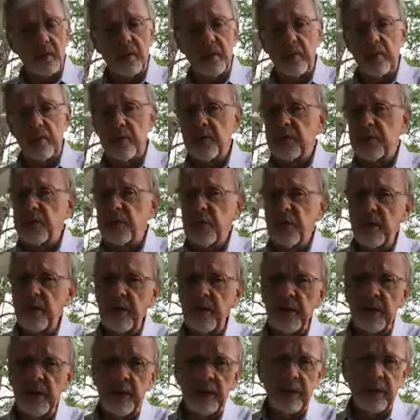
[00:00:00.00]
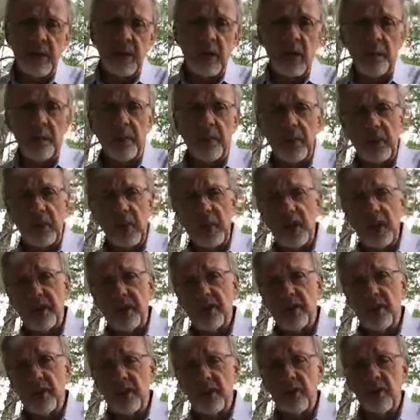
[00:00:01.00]
serious
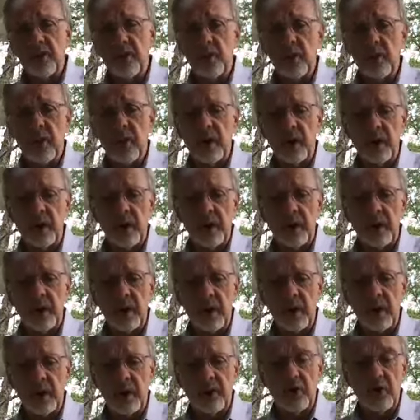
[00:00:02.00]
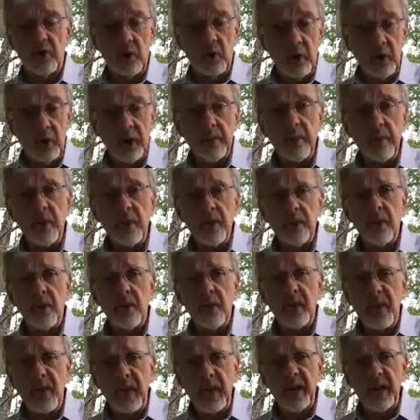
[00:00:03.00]
complications with uh, treatment for
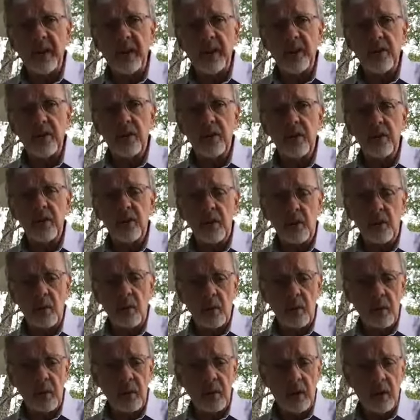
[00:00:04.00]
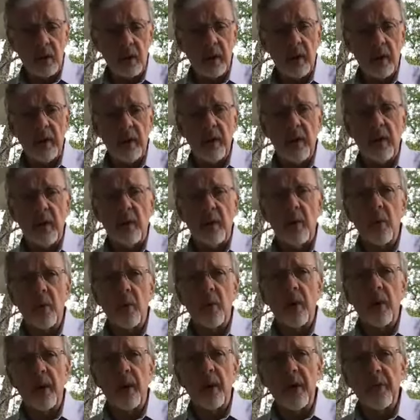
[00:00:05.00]
cancer or
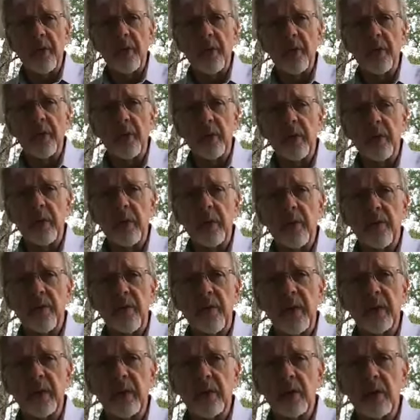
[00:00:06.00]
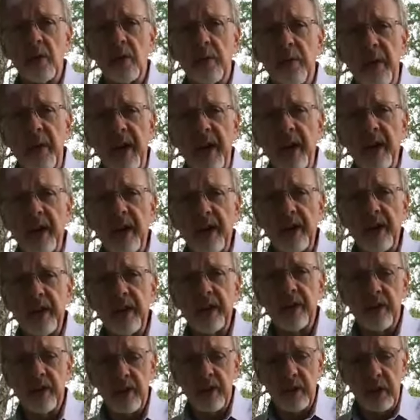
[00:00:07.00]
or other physical
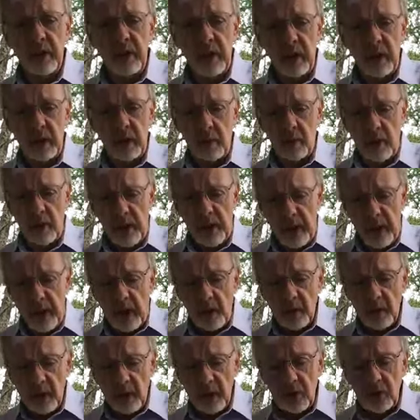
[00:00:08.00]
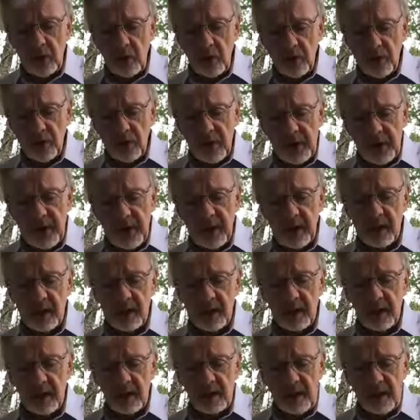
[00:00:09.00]
maladies and how can you say it's
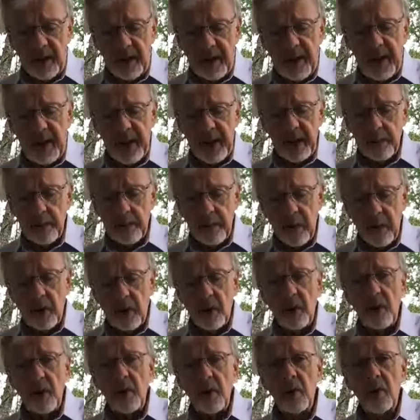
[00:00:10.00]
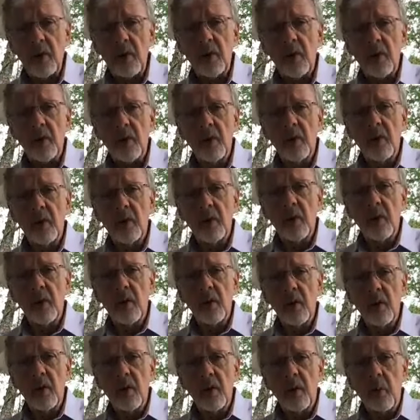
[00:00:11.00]
light, Paul?
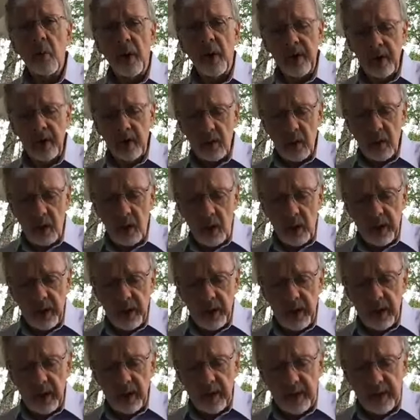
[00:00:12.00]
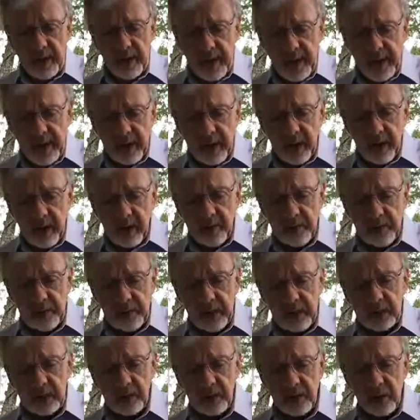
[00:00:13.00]
Why do you call it a light
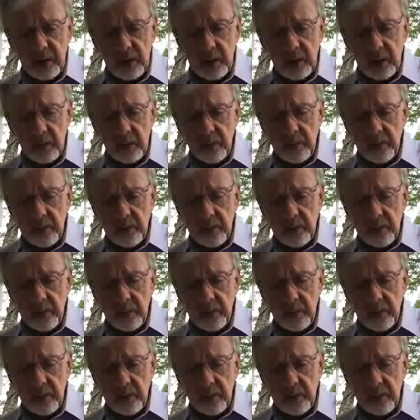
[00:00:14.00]
affliction?